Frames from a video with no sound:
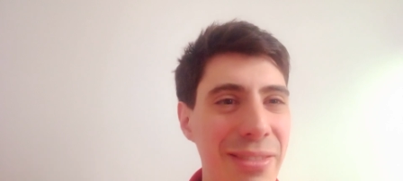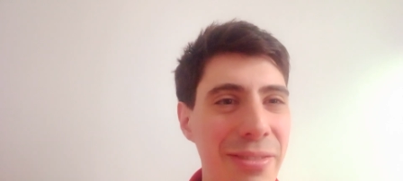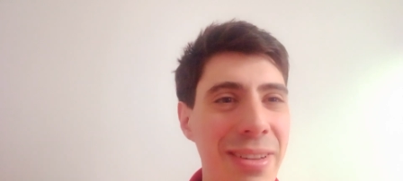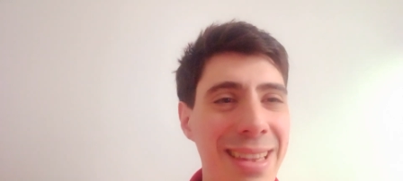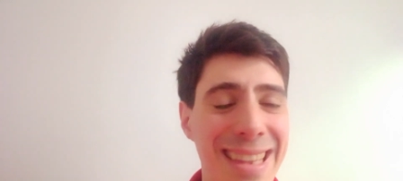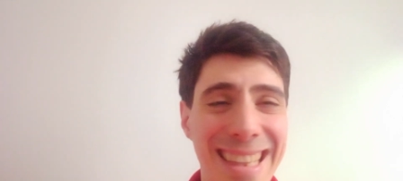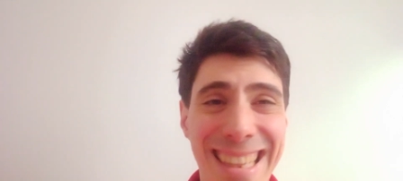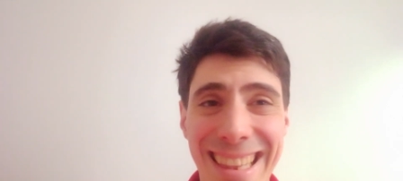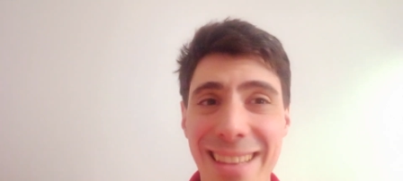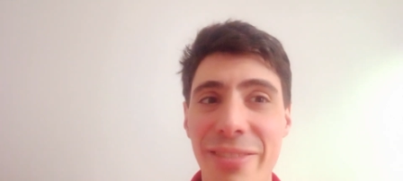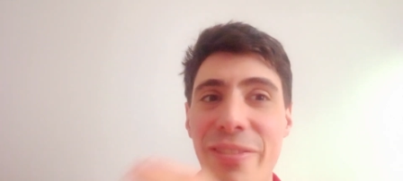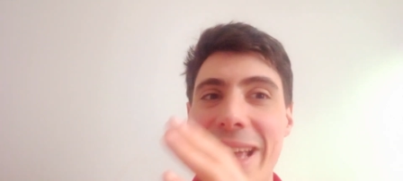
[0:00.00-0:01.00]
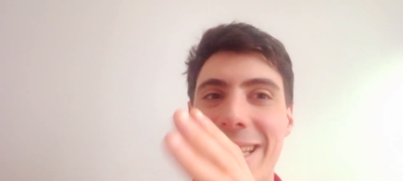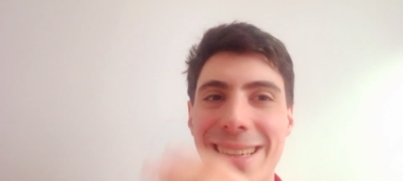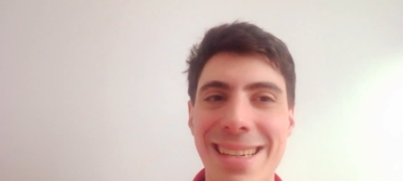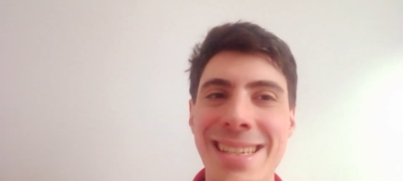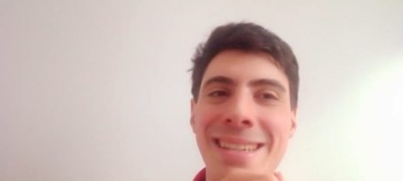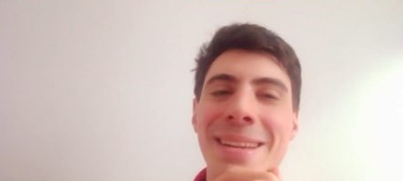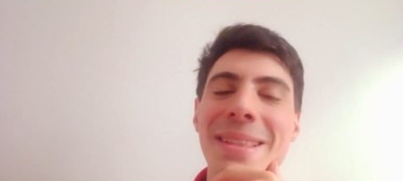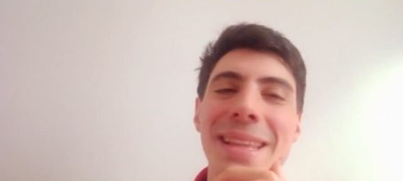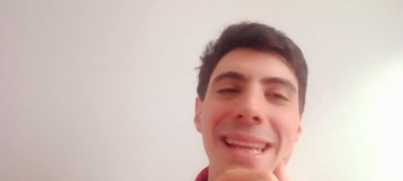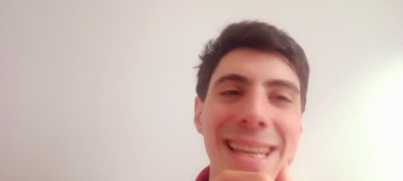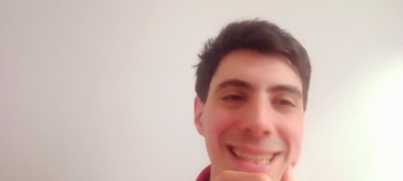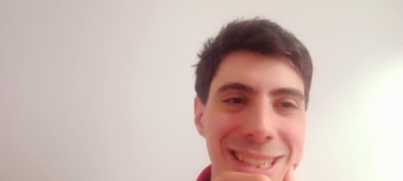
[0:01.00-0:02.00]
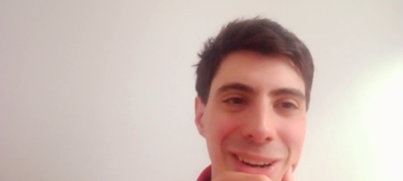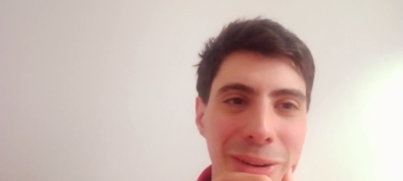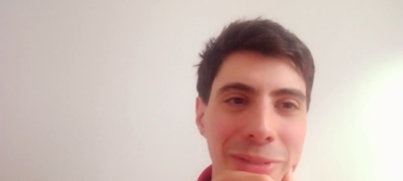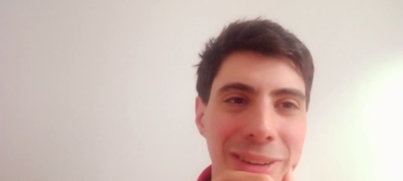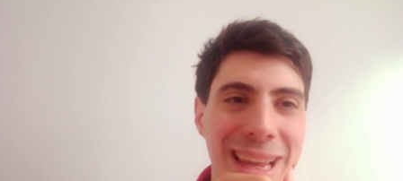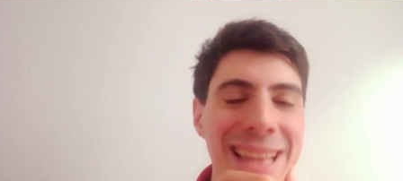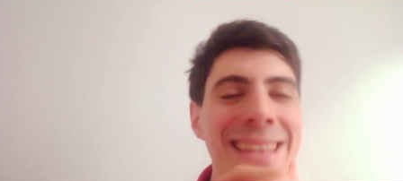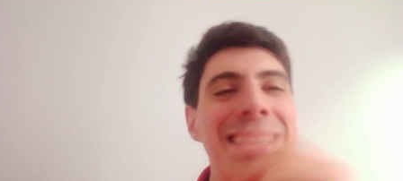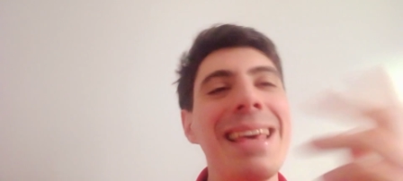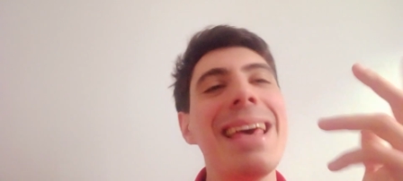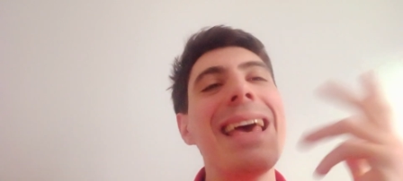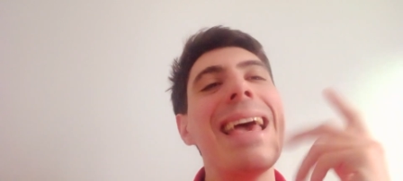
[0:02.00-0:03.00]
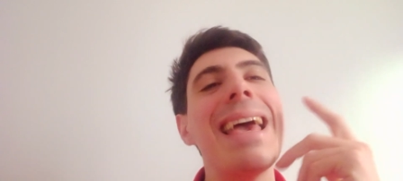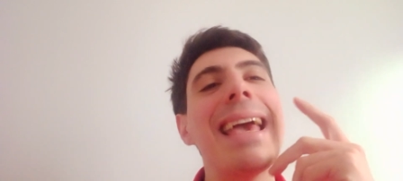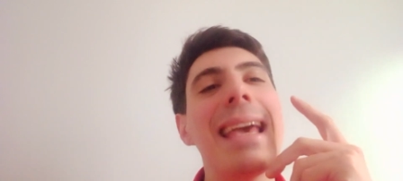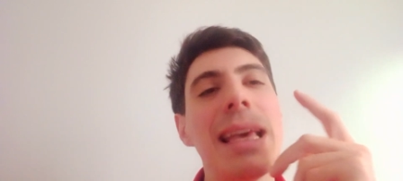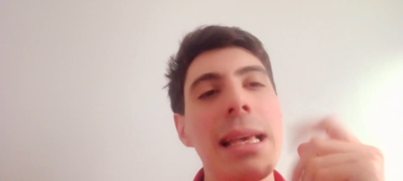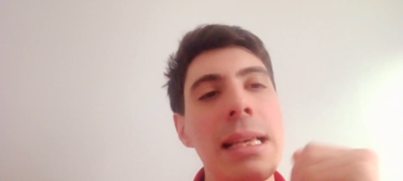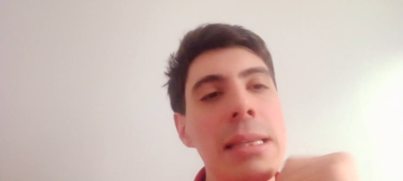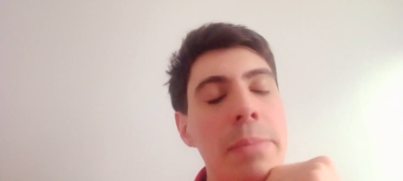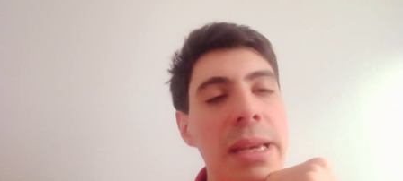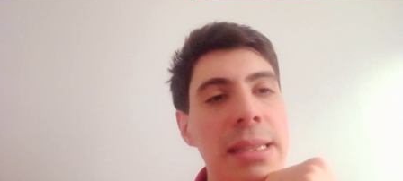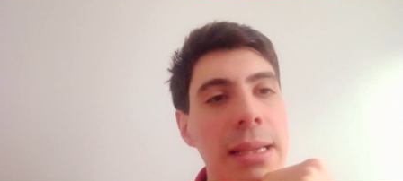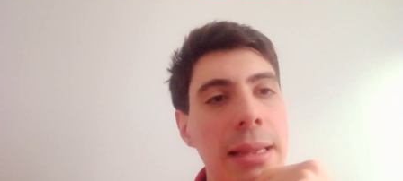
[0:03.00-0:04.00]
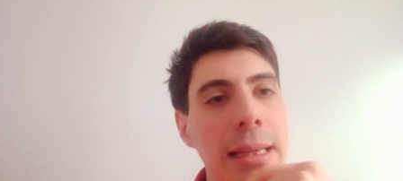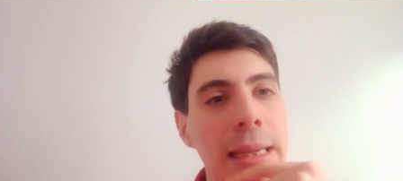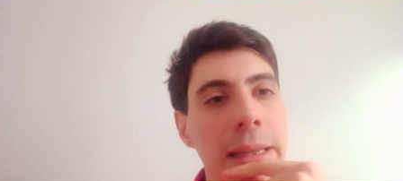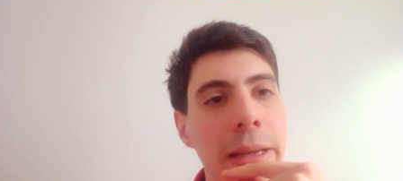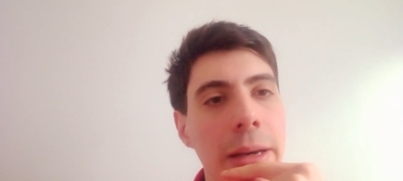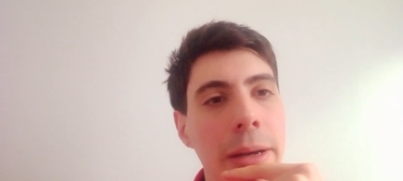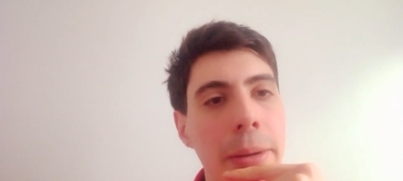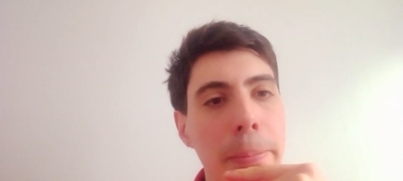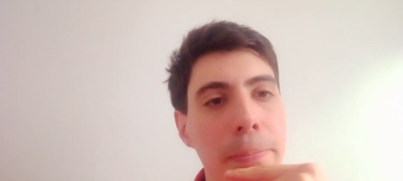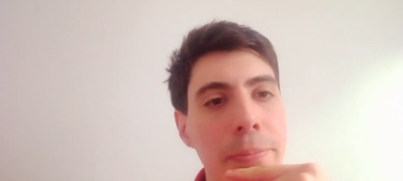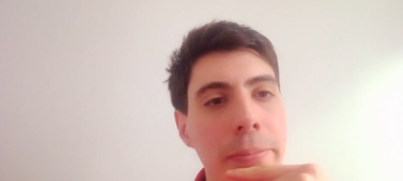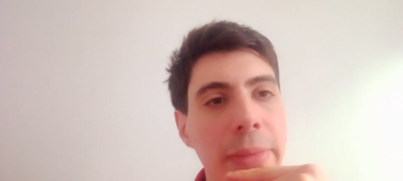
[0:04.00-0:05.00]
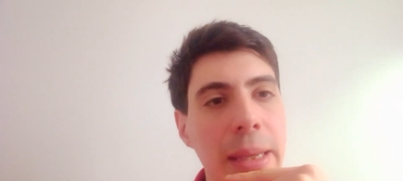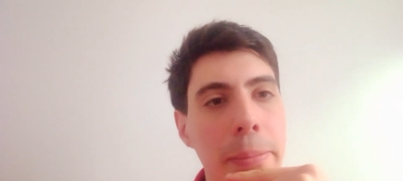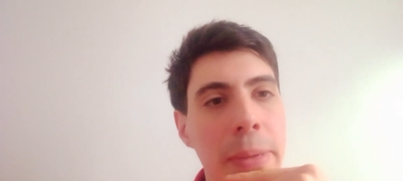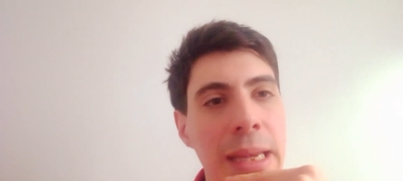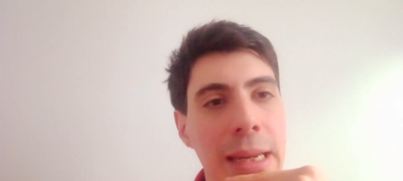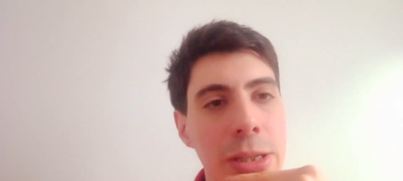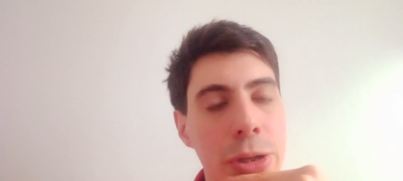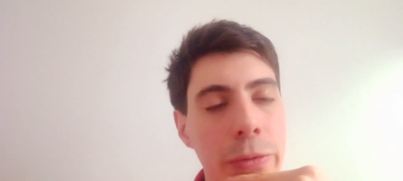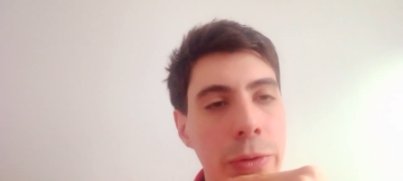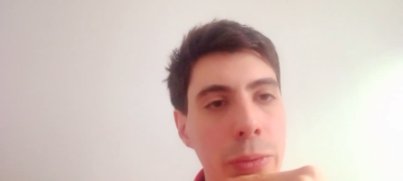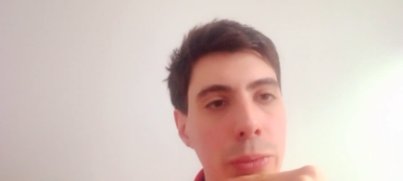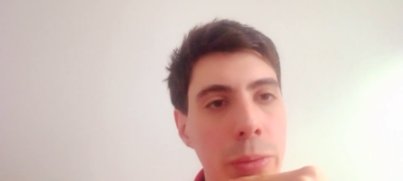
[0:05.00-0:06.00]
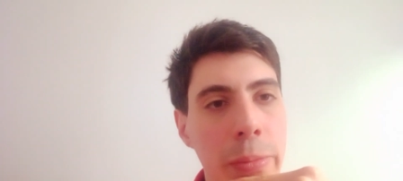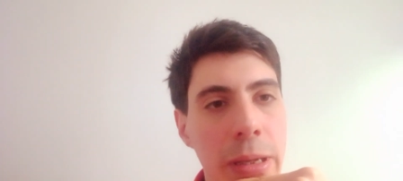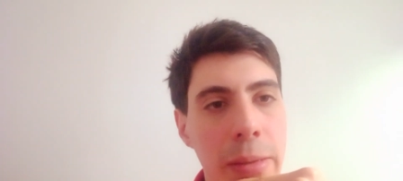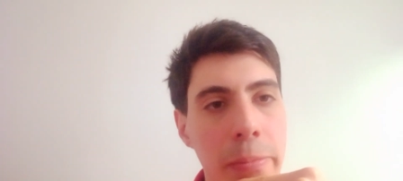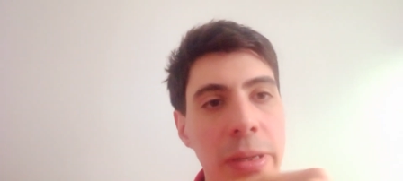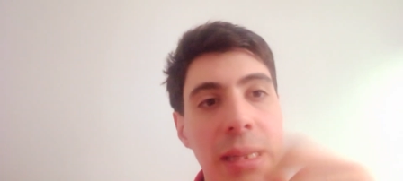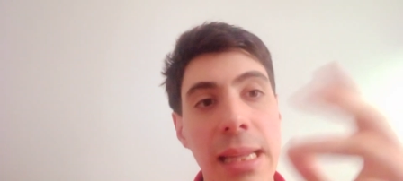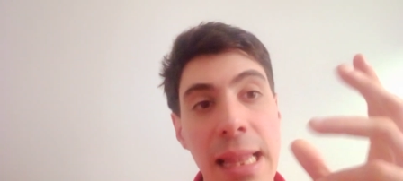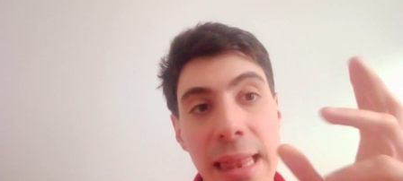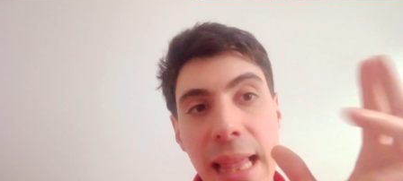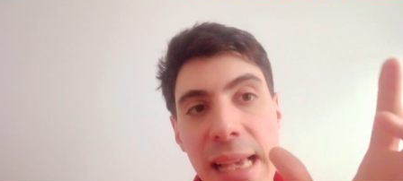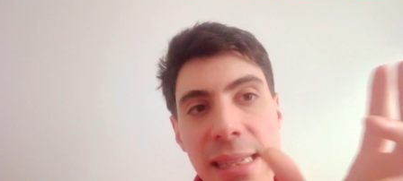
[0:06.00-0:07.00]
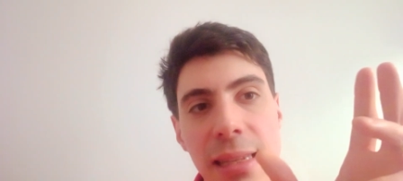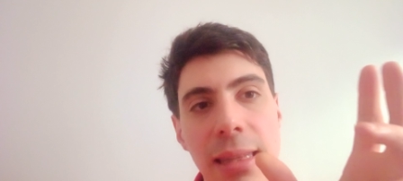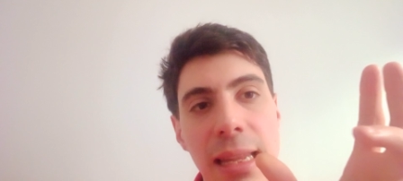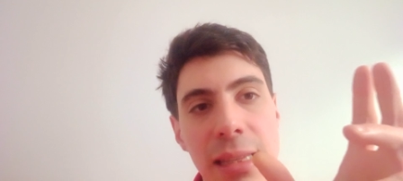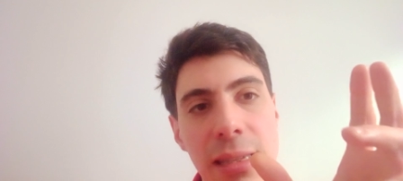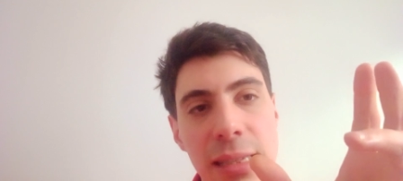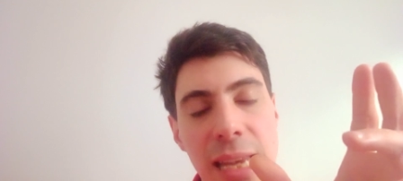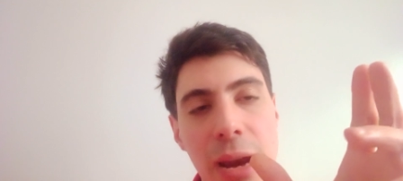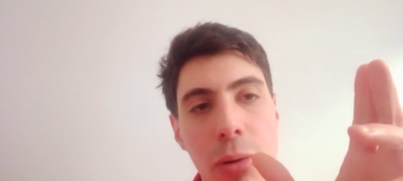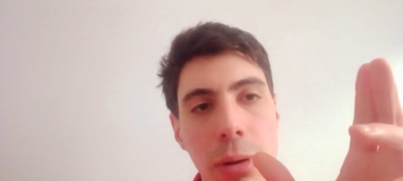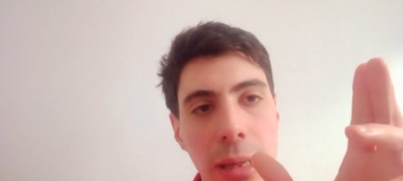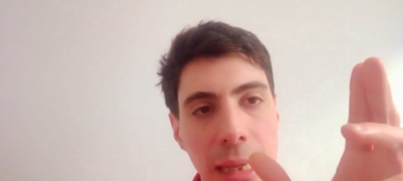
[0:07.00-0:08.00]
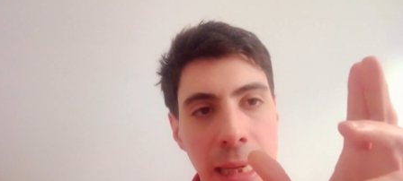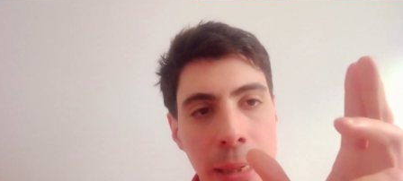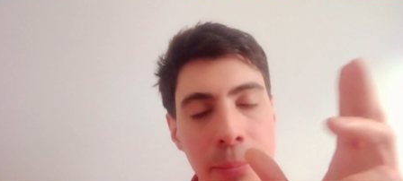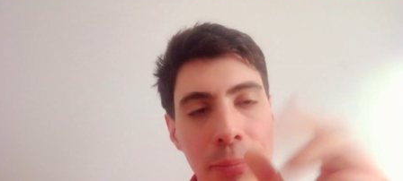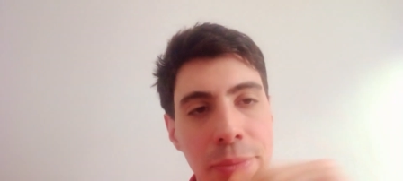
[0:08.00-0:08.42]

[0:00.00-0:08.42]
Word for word: fet fetish, sorry for that, is basically the penis of the woman, but it doesn't necessarily